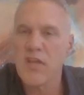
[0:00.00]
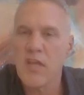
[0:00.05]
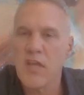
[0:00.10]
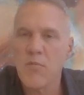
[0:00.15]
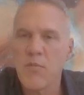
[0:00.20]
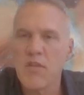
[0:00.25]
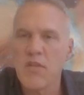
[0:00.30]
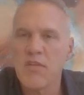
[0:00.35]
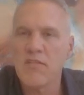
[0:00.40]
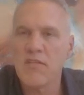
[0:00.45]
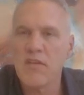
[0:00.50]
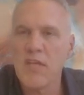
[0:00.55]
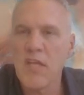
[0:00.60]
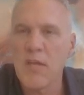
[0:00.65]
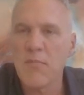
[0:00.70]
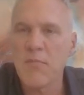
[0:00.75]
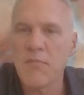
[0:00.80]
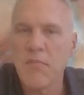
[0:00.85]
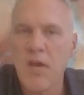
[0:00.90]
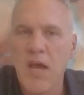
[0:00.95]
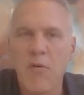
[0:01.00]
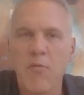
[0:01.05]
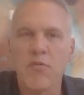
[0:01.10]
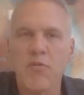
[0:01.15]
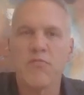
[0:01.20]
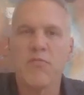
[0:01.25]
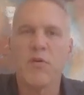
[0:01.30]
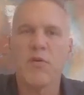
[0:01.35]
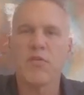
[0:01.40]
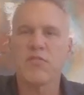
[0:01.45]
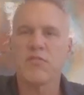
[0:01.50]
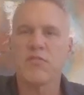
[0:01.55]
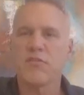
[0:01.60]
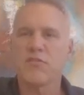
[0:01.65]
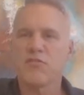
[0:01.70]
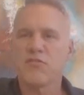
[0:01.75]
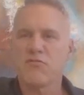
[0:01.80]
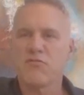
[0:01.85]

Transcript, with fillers: the same with the team. I was focused on